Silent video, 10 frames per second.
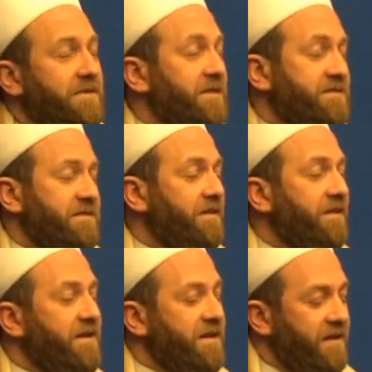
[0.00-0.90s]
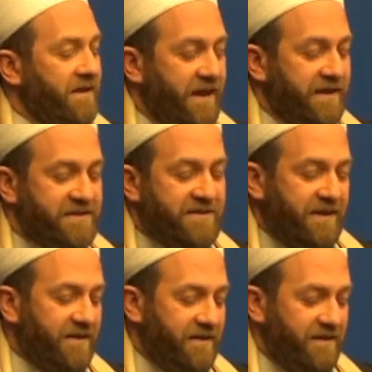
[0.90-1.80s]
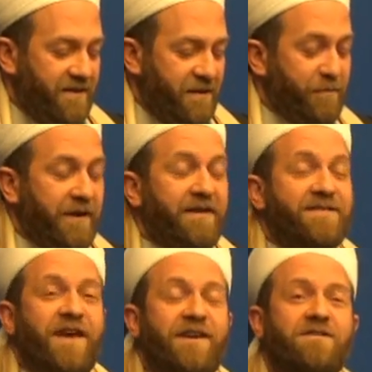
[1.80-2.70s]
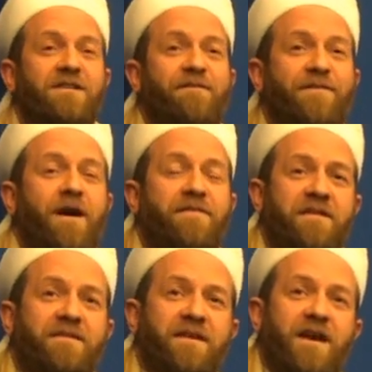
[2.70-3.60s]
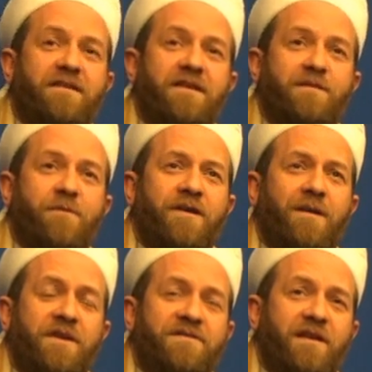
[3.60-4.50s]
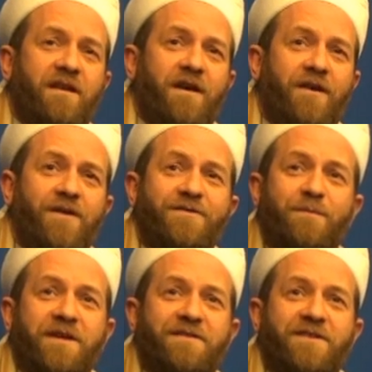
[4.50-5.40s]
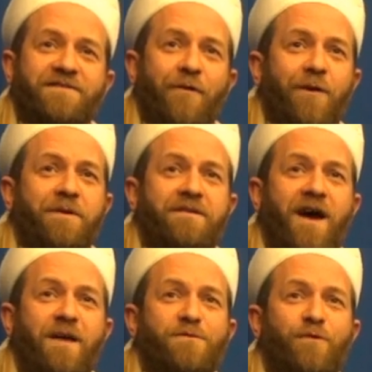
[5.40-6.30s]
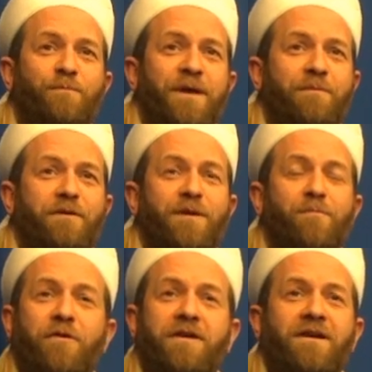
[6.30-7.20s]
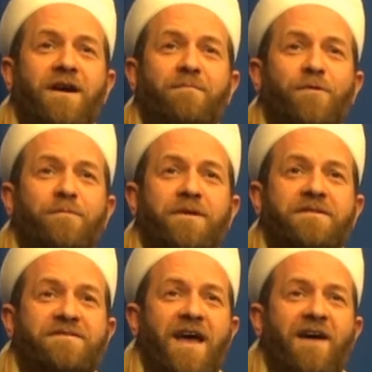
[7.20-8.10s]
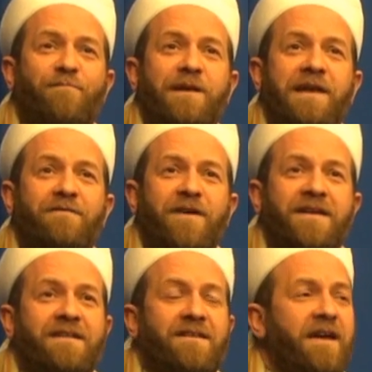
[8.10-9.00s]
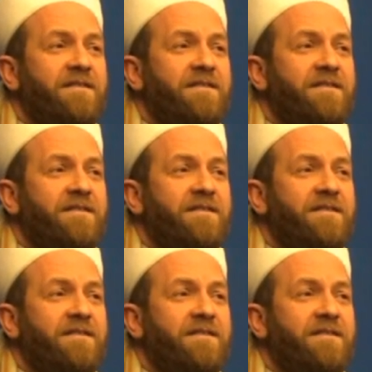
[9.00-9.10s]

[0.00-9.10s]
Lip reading: It's the realization of the authentic hadith where Nabi sallallahu alayhi wa sallam tells us there will be times when people in the morning are mu'mins, they have belief, and at